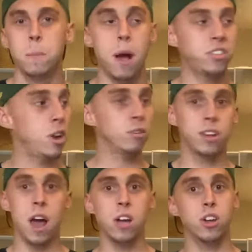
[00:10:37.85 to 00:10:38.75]
Masahiro
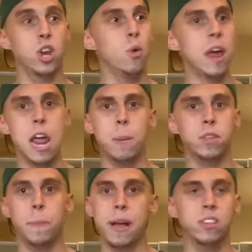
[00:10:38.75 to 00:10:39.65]
Tanaka, you were able
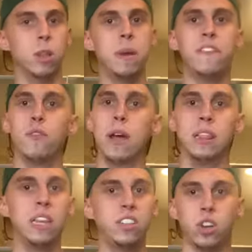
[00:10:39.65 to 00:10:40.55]
to pencil him in for at
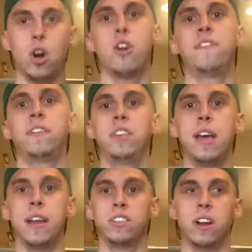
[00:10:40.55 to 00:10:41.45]
least 150 innings.